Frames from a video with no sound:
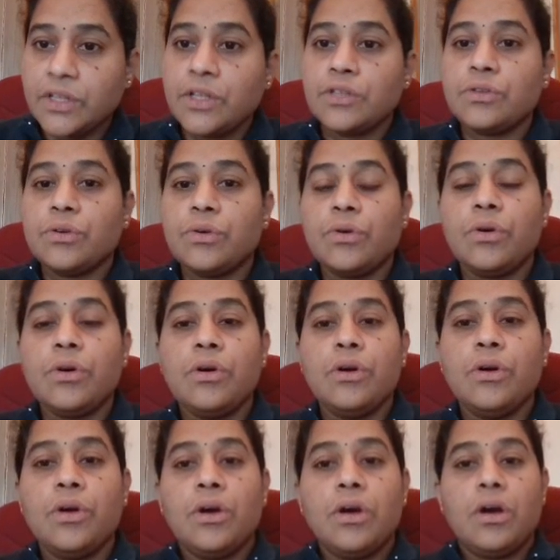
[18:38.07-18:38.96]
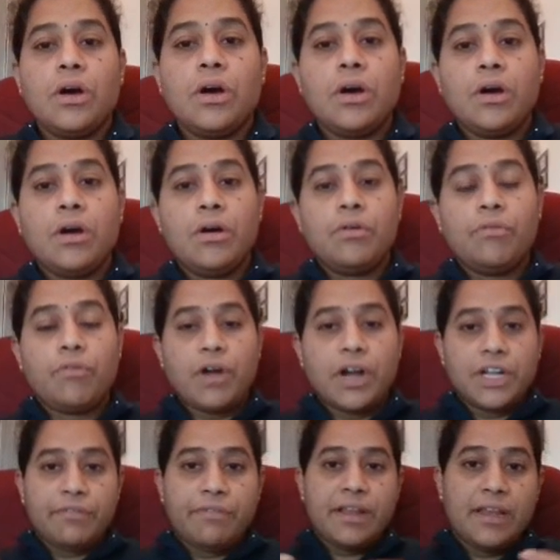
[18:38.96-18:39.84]
So,
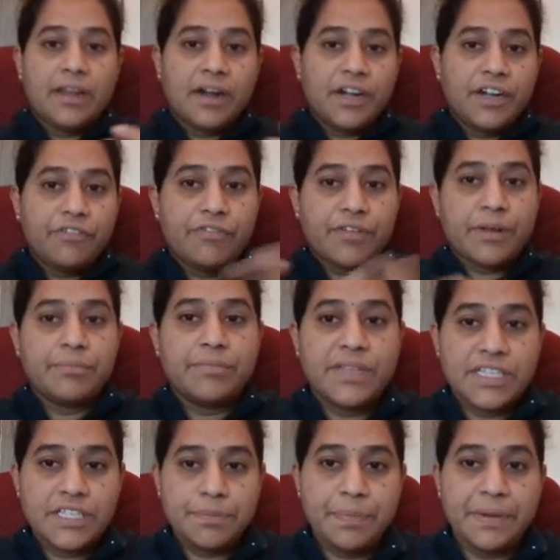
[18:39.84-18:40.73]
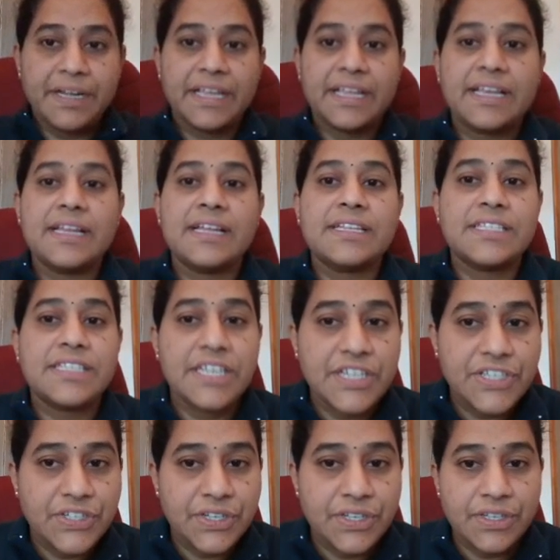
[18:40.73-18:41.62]
what we learned from this particular
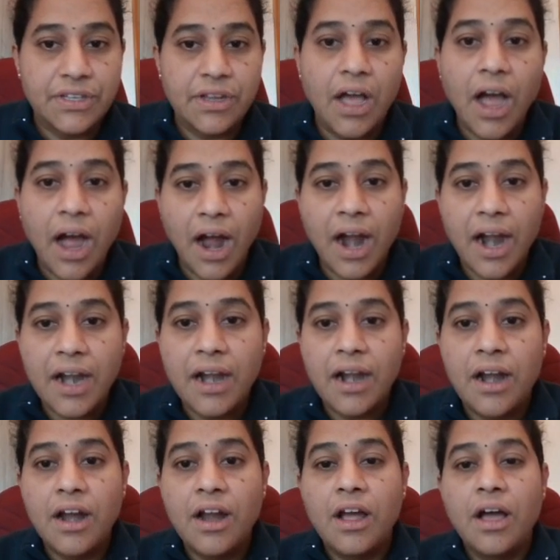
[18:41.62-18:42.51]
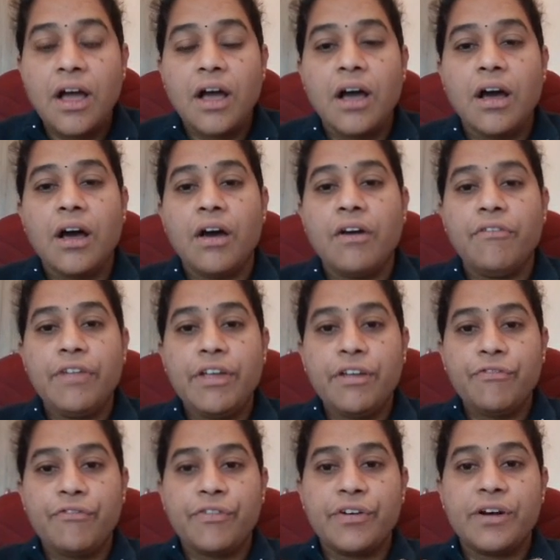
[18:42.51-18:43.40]
session are,
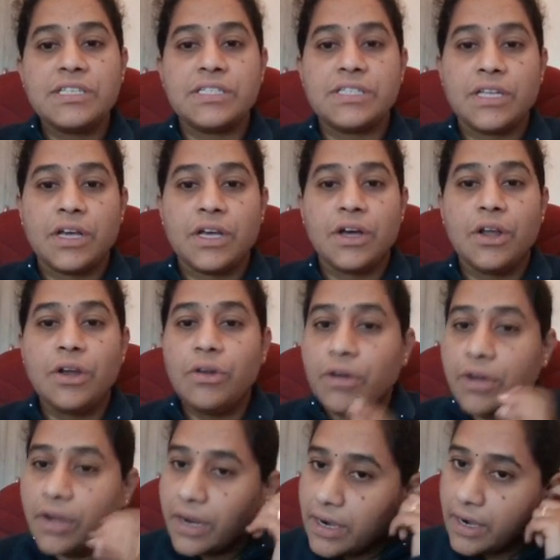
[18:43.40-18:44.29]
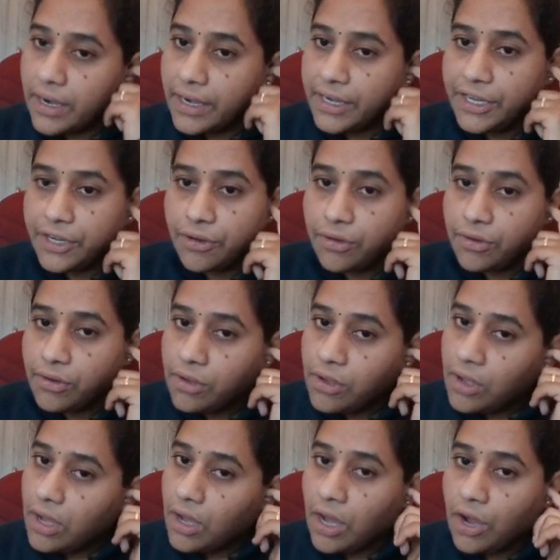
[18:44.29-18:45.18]
we first look into
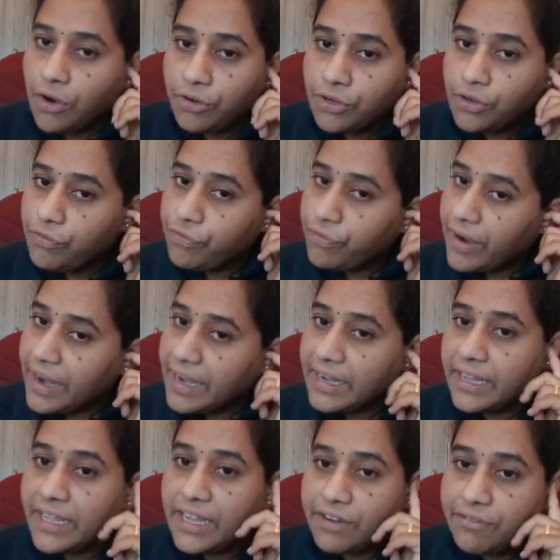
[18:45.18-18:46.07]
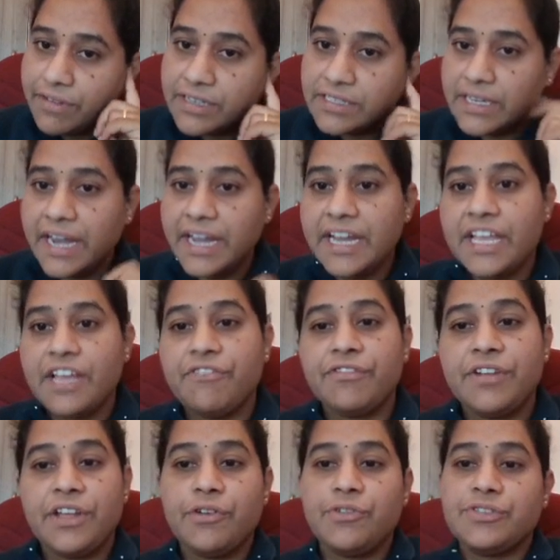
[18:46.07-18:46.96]
how to find inverse
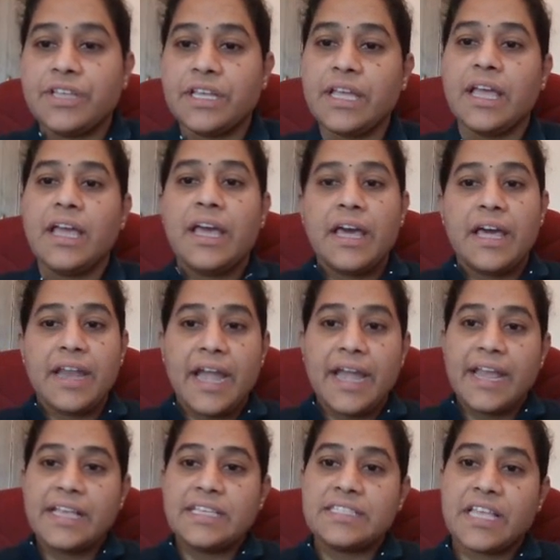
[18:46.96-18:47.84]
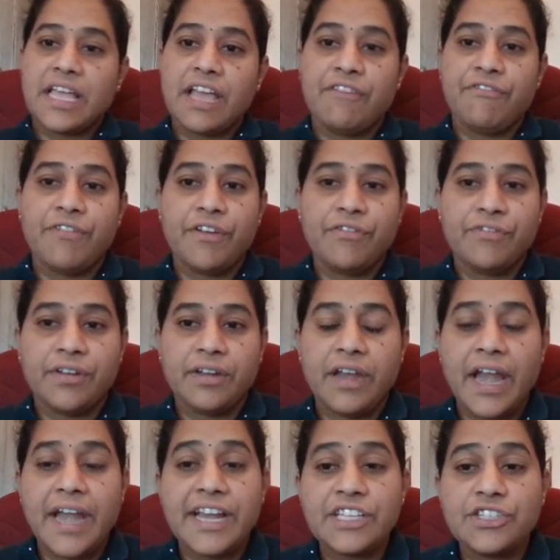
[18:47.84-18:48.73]
IDFT using radix
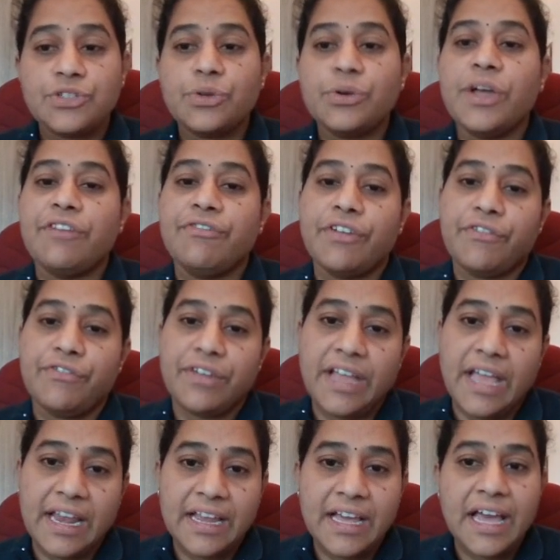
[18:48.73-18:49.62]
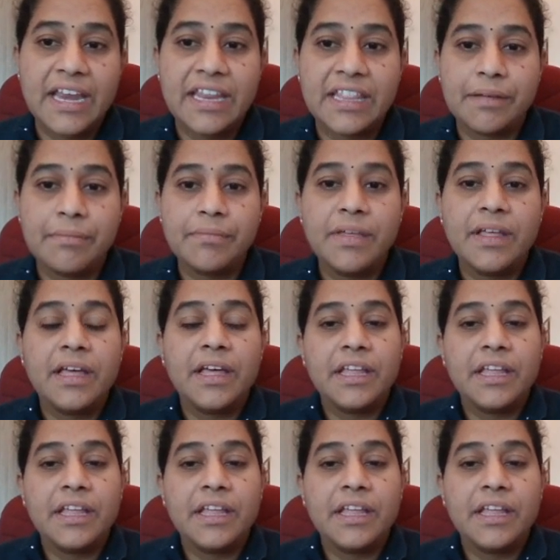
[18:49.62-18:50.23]
to FFT algorithm.